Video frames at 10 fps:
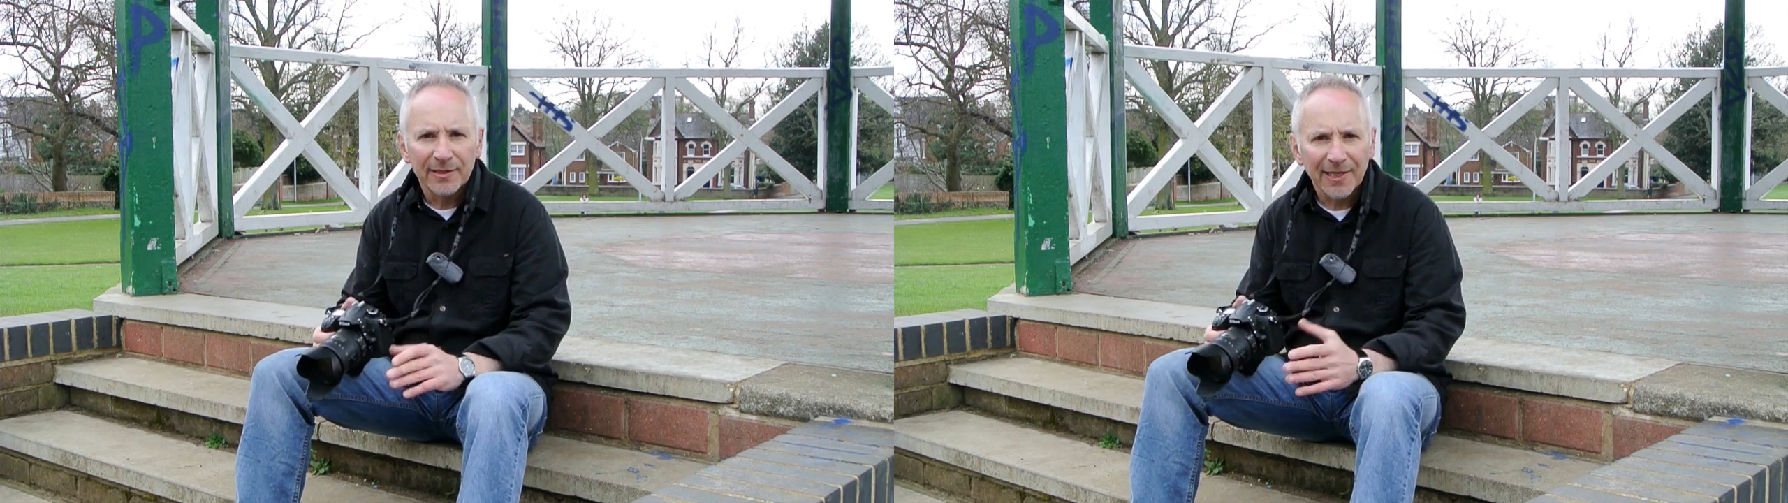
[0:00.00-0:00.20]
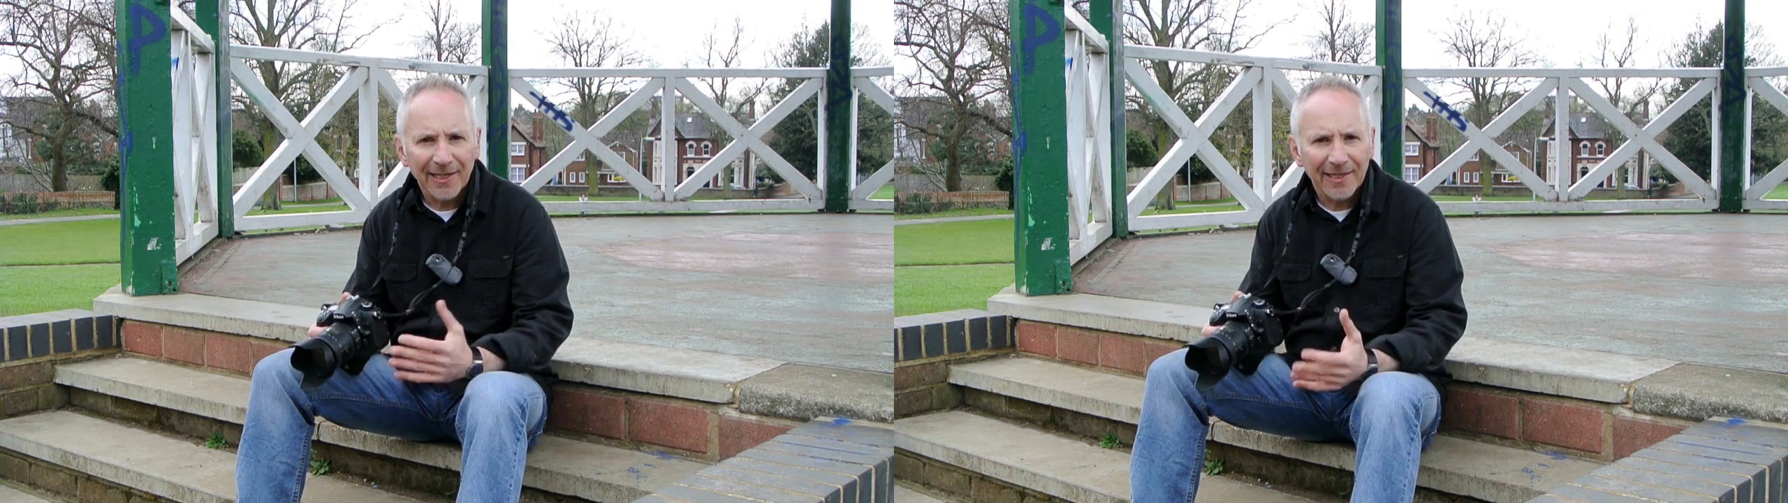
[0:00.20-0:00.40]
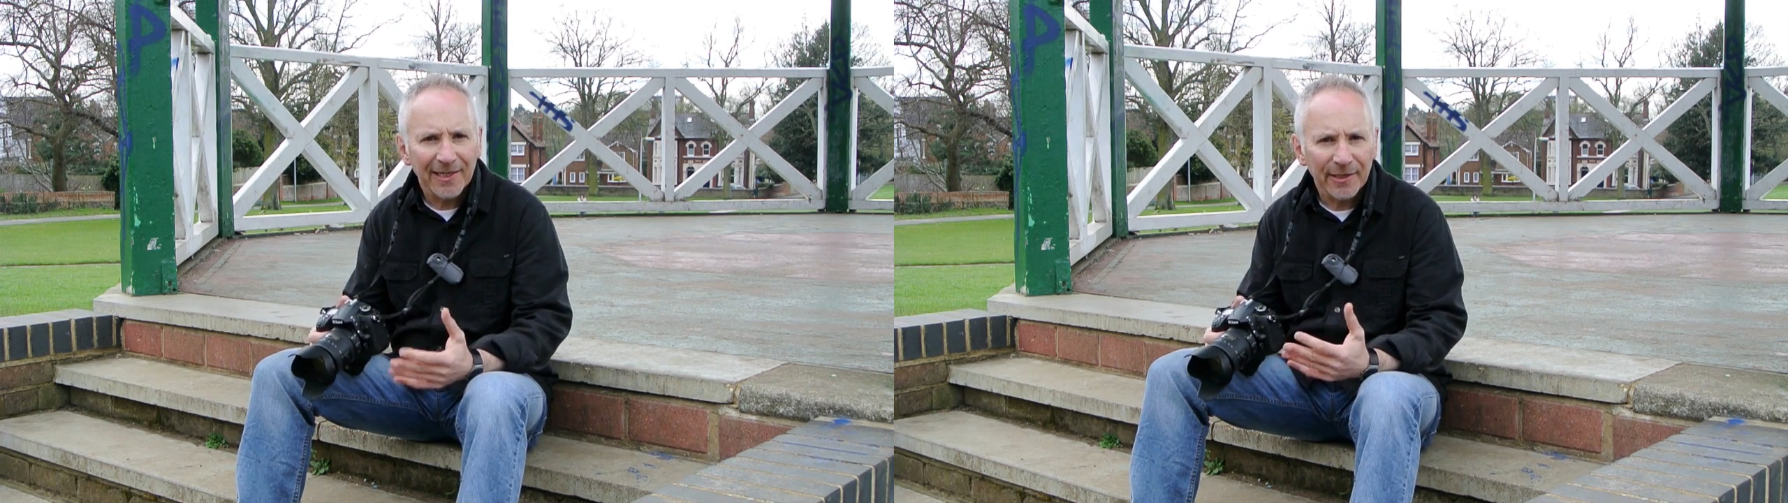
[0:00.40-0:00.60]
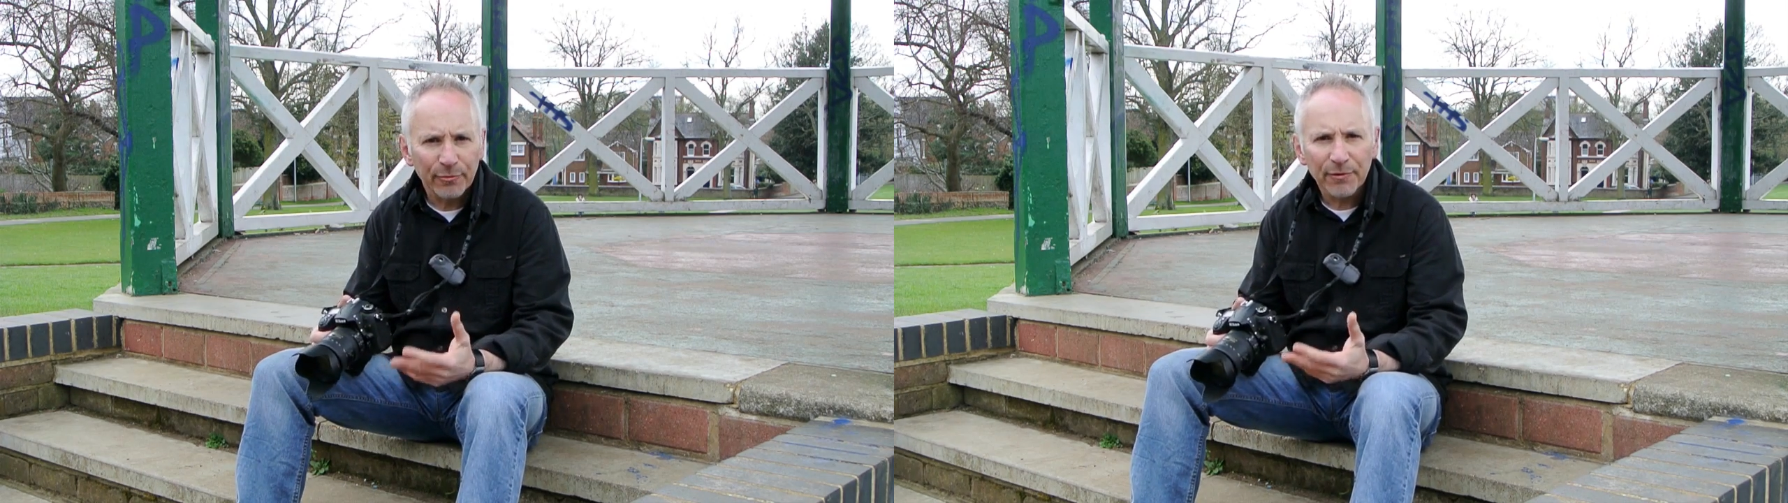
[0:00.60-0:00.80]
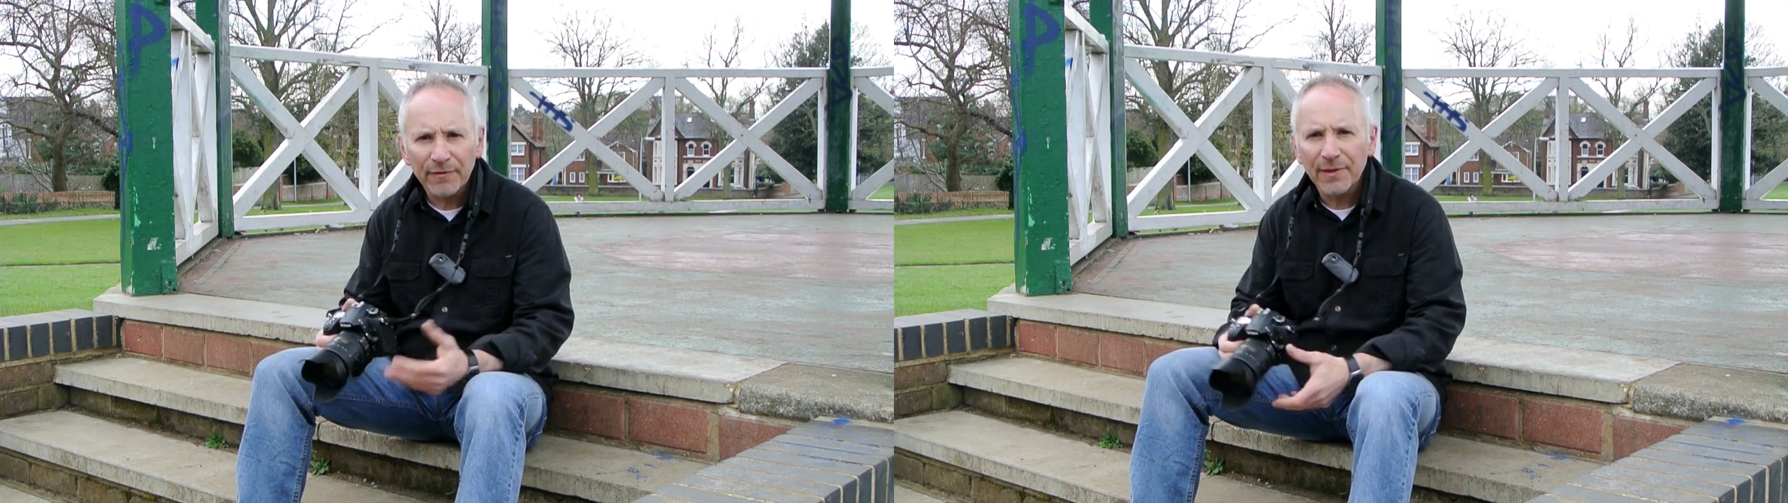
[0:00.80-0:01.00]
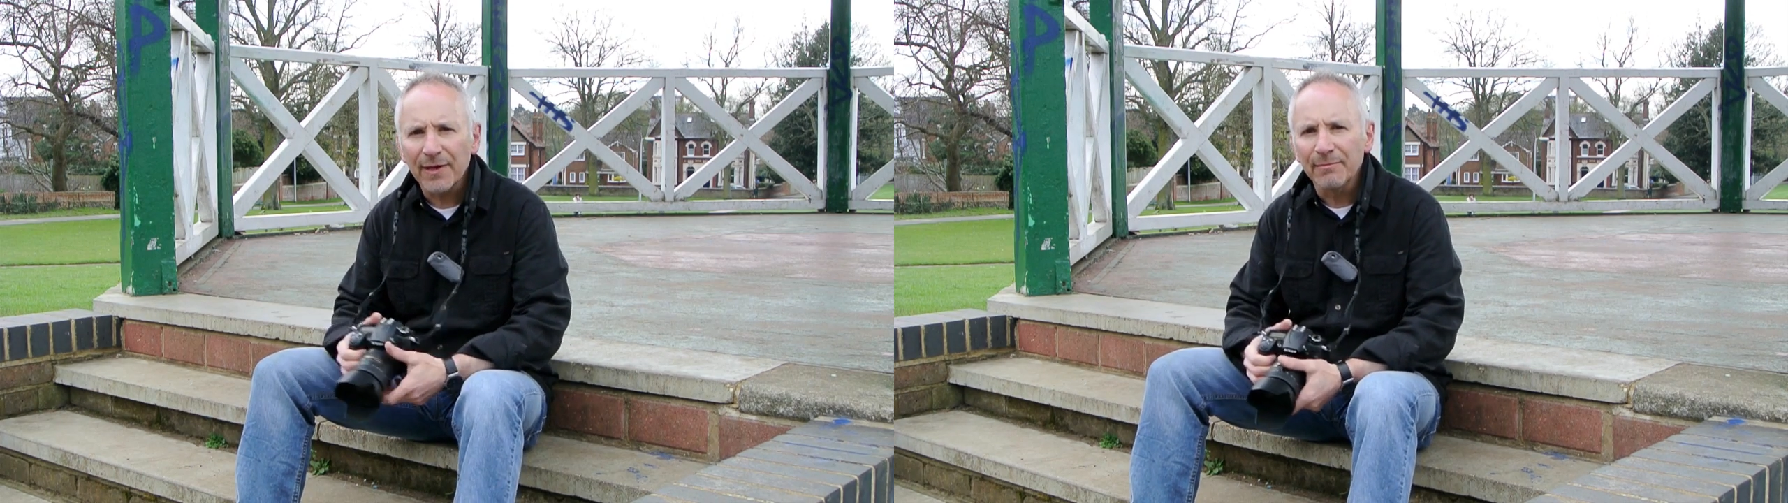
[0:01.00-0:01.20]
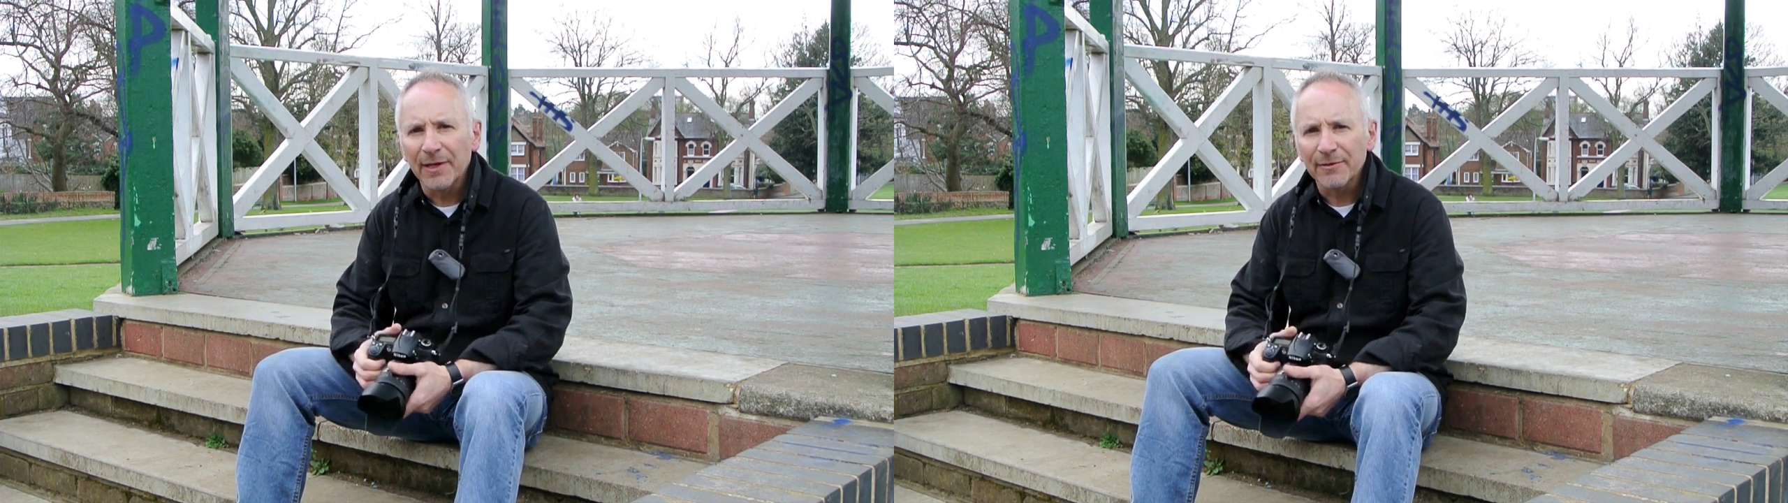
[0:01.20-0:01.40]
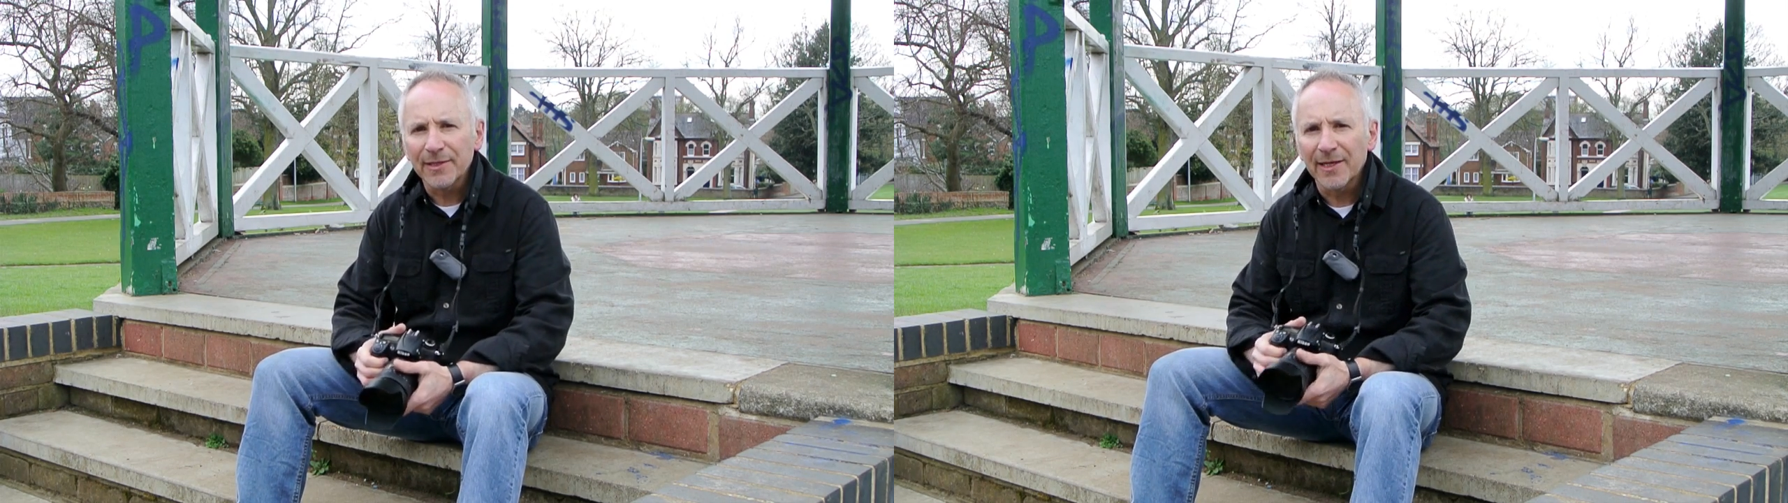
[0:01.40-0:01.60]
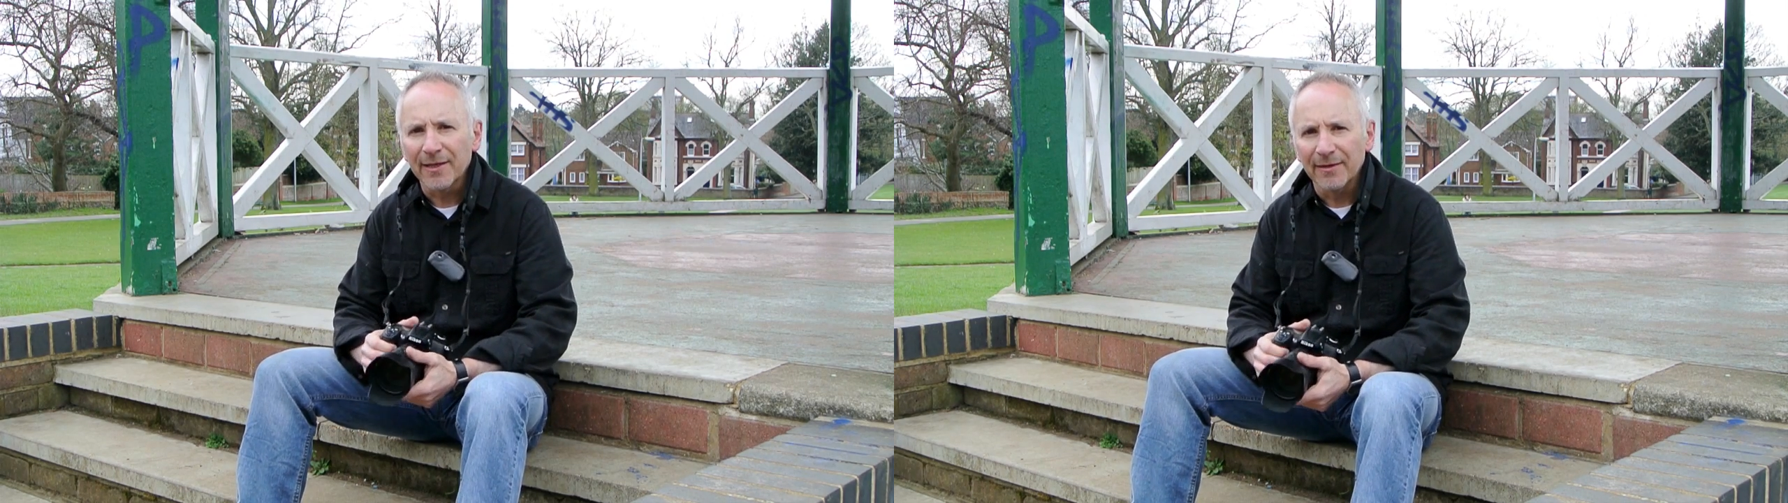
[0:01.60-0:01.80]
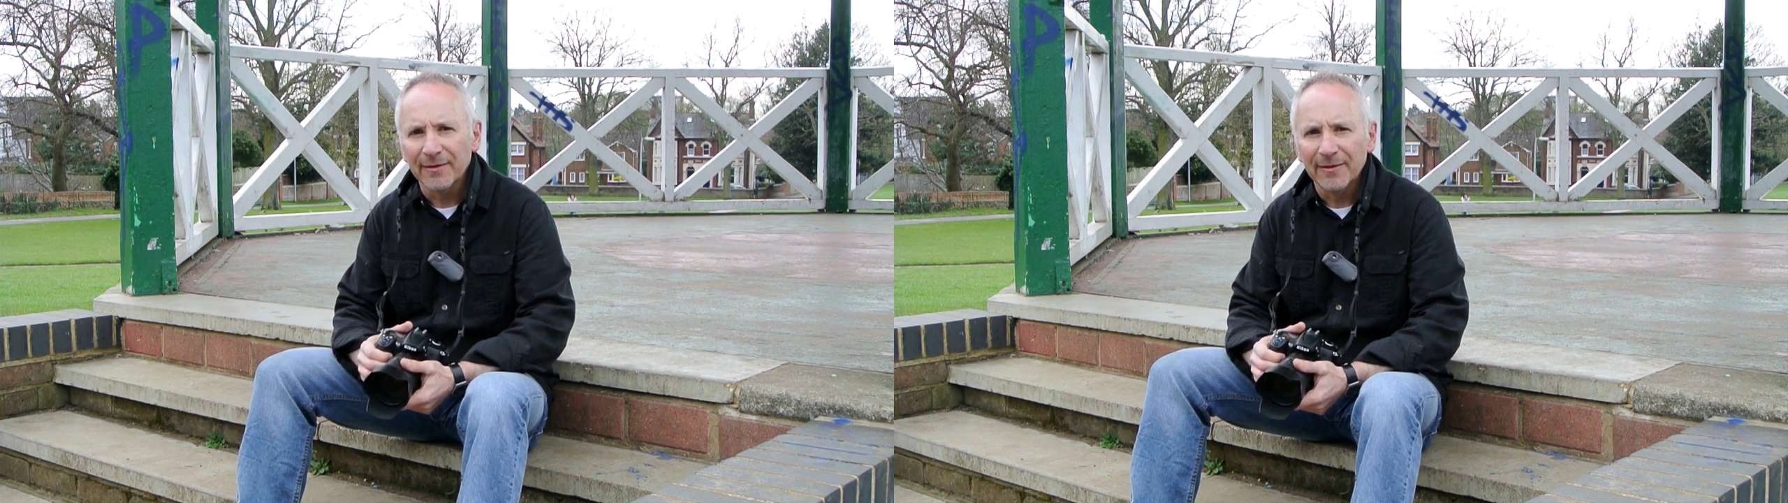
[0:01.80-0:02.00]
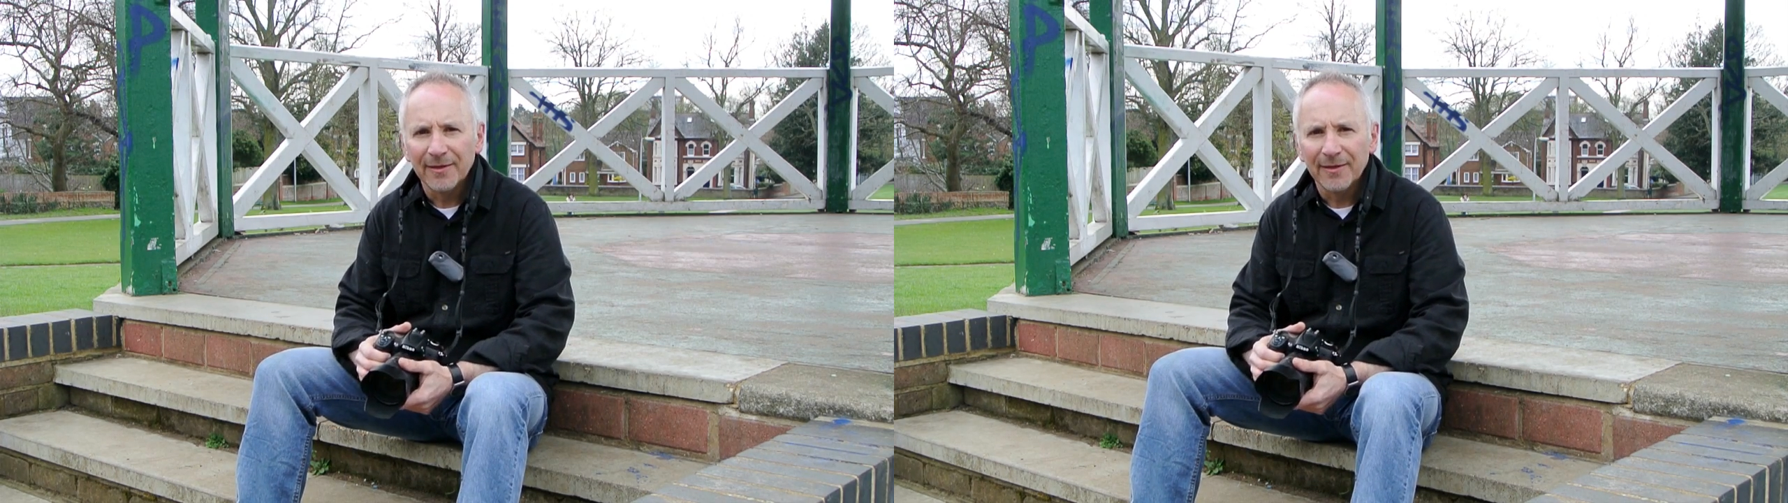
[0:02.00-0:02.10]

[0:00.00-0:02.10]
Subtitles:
taking in all of the thumbnails together.